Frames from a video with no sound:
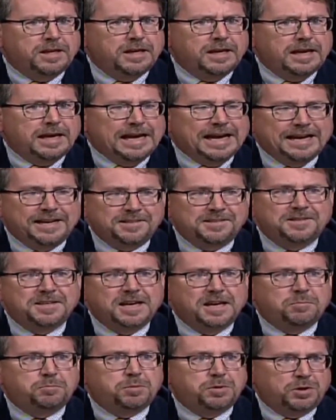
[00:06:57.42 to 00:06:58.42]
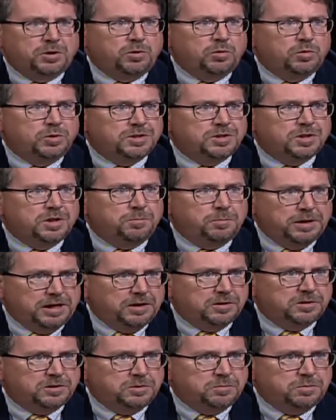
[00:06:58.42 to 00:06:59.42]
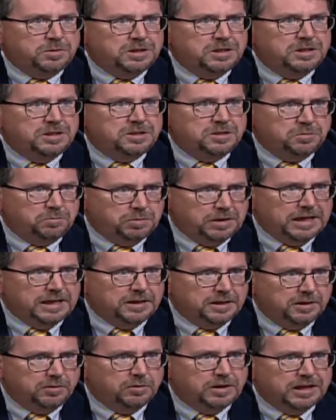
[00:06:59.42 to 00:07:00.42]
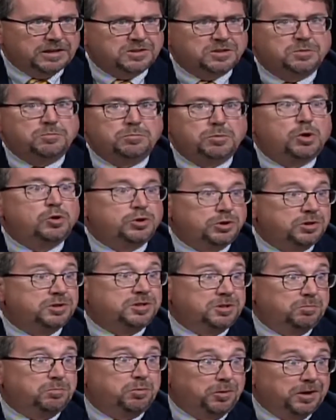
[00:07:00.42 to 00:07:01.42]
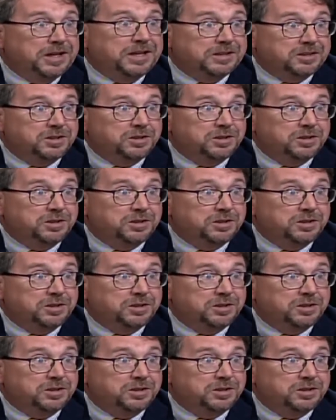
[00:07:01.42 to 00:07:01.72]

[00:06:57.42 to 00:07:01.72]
As that bill was about to be debated, as the motion to bring it to